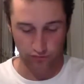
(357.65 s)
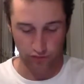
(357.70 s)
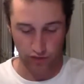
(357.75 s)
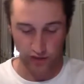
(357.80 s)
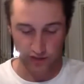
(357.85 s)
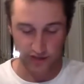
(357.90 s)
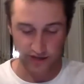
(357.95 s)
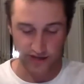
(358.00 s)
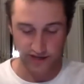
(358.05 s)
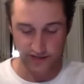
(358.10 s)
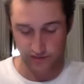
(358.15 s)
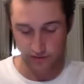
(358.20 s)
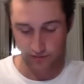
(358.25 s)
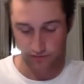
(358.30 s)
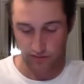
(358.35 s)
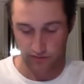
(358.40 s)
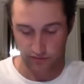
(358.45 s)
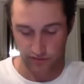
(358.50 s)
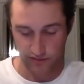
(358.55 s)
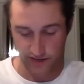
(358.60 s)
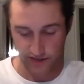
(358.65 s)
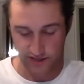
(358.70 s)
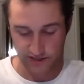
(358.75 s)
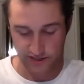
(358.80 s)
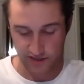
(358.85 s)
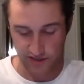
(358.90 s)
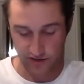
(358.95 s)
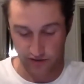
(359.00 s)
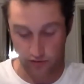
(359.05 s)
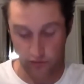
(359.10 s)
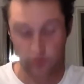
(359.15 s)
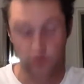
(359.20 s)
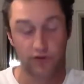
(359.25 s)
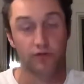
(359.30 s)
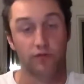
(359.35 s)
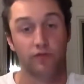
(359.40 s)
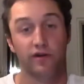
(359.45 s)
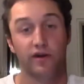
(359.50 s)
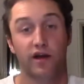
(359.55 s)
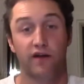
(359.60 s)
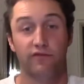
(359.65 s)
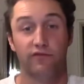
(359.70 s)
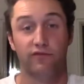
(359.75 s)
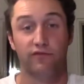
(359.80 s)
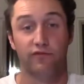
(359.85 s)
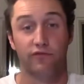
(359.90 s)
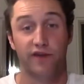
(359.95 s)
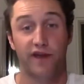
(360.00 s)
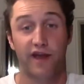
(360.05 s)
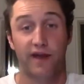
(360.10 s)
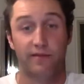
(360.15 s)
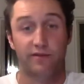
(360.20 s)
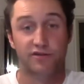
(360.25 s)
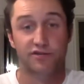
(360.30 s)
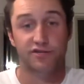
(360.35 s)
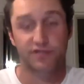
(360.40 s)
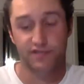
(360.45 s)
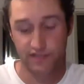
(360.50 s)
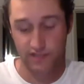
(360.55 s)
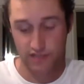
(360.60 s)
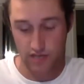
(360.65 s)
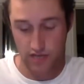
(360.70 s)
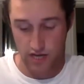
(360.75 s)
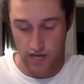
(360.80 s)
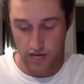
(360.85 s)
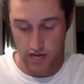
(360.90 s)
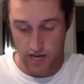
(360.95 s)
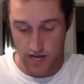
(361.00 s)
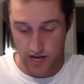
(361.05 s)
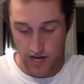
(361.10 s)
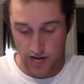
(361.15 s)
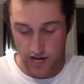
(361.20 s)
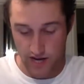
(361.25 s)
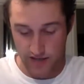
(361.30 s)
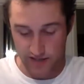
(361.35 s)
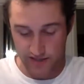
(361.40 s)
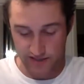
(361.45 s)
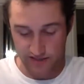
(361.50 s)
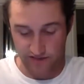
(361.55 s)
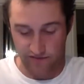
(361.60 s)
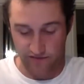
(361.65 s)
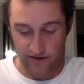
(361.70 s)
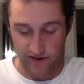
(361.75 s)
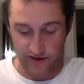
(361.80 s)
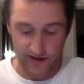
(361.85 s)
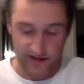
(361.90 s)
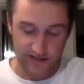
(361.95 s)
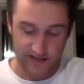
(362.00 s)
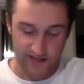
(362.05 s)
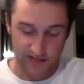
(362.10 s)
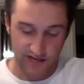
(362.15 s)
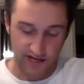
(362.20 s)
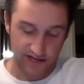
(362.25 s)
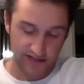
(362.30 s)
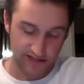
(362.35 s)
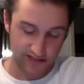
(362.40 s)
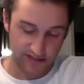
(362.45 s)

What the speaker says: broadcast or publication in order to recover for damages, and is defined as an